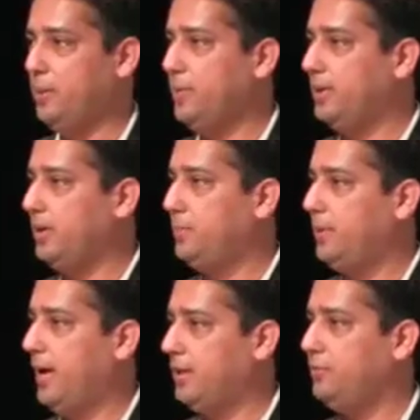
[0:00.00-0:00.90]
by
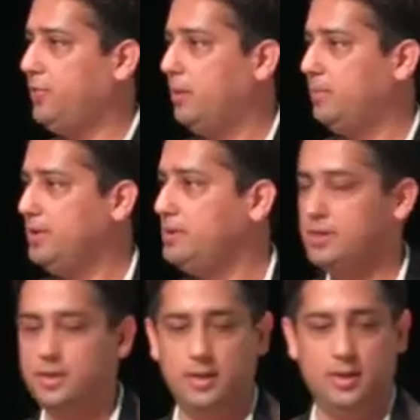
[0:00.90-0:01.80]
building healthy
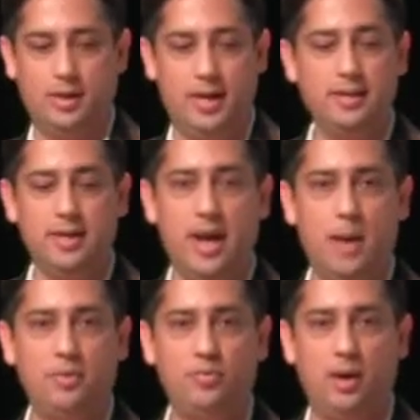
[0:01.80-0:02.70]
families, healthy and
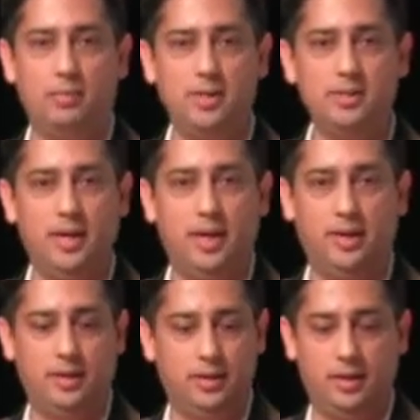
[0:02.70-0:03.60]
happy families.
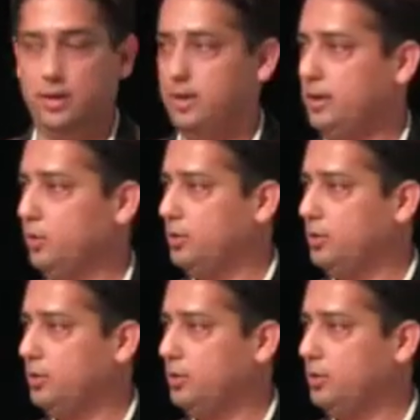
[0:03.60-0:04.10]
And this